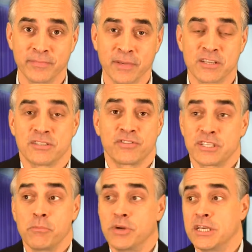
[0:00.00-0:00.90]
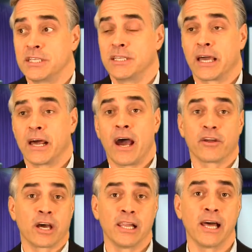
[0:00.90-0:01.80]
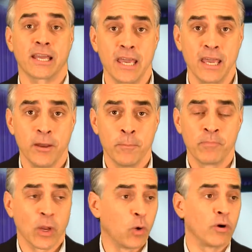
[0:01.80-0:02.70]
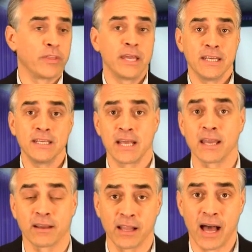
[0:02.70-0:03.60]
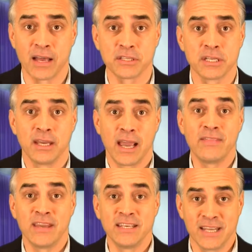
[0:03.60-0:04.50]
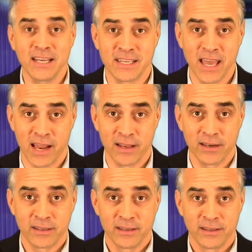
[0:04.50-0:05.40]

Because for some reason, they either got lucky, or they did take a class and they did get it.